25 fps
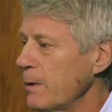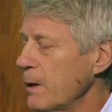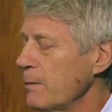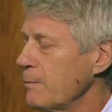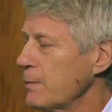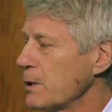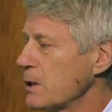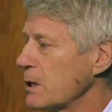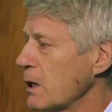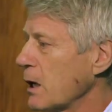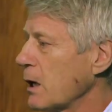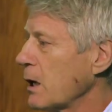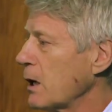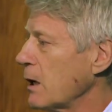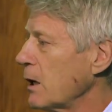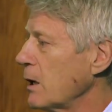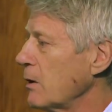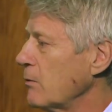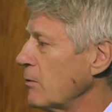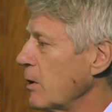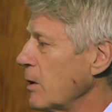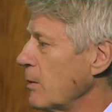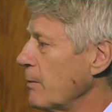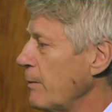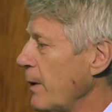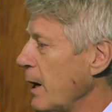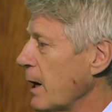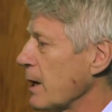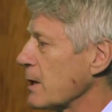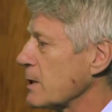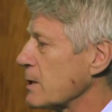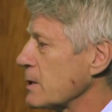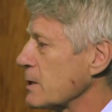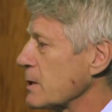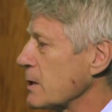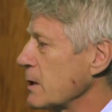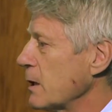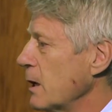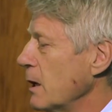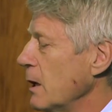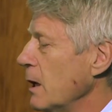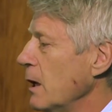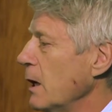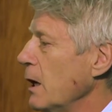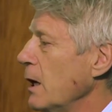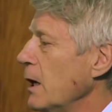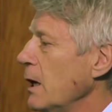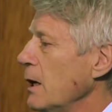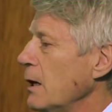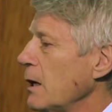be particularly robust,
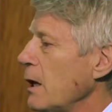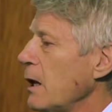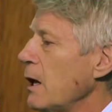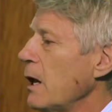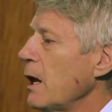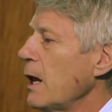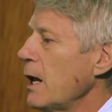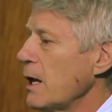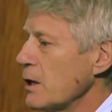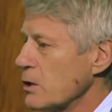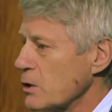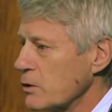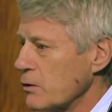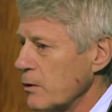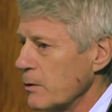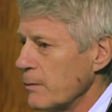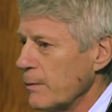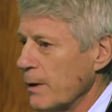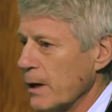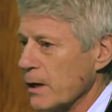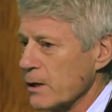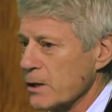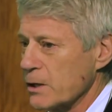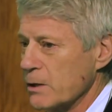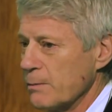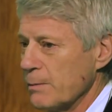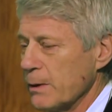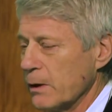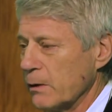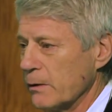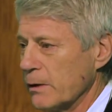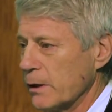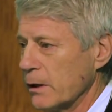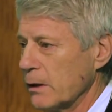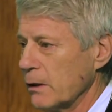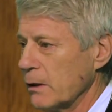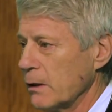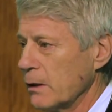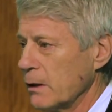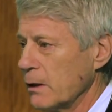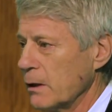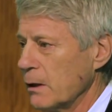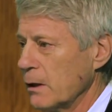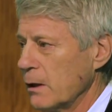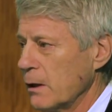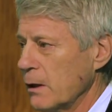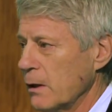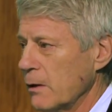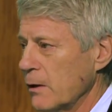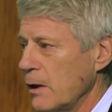in a less robust building,
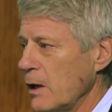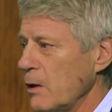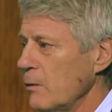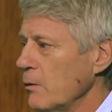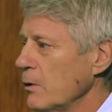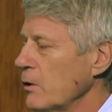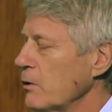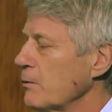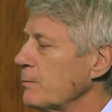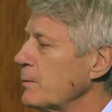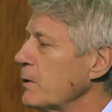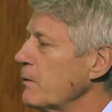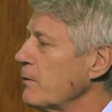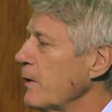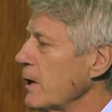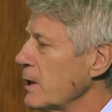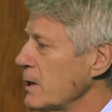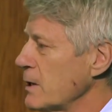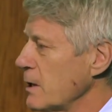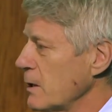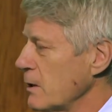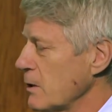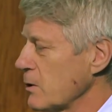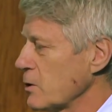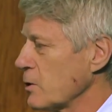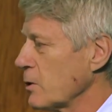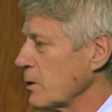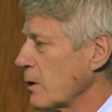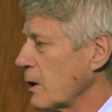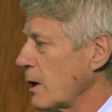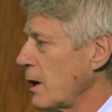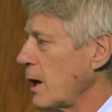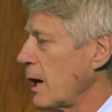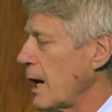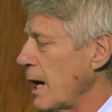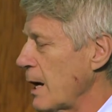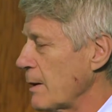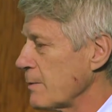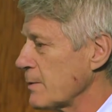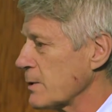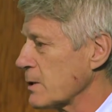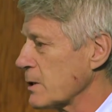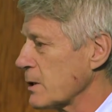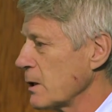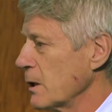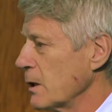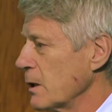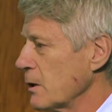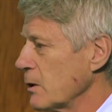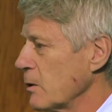they would have prevented the sort of
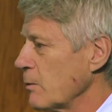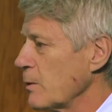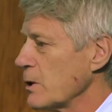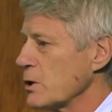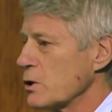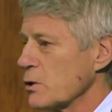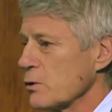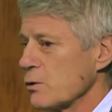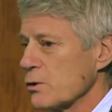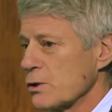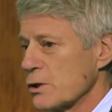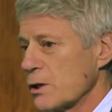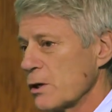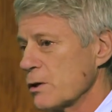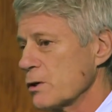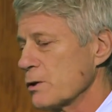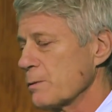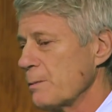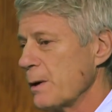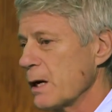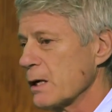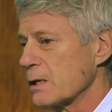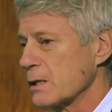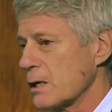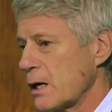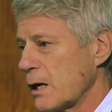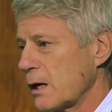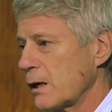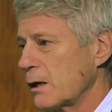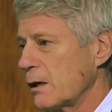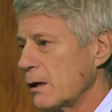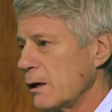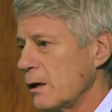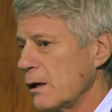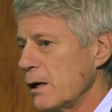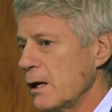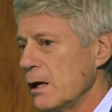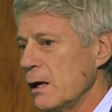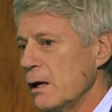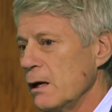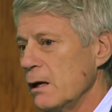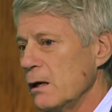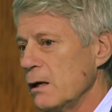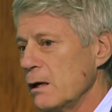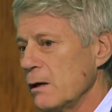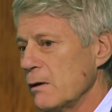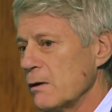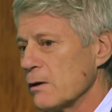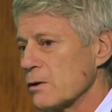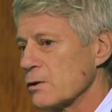collapse that we saw so spectacularly
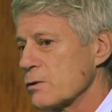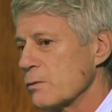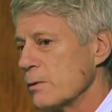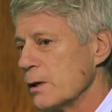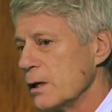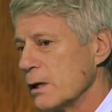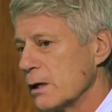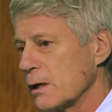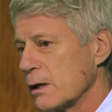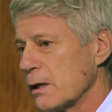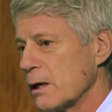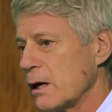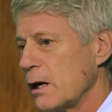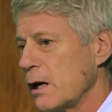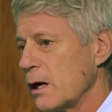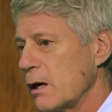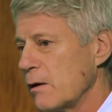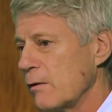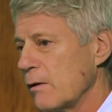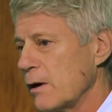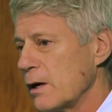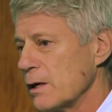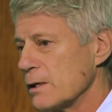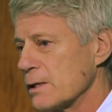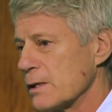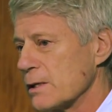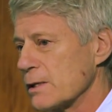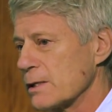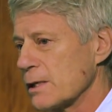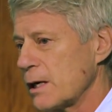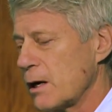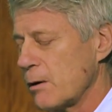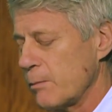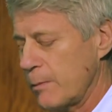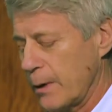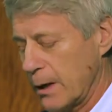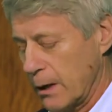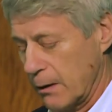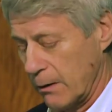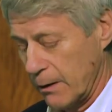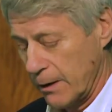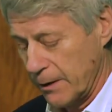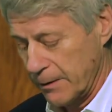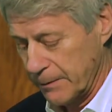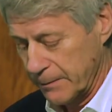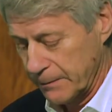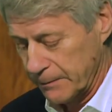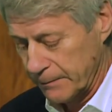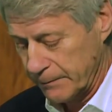earlier this week in a high rise in Sao Paulo.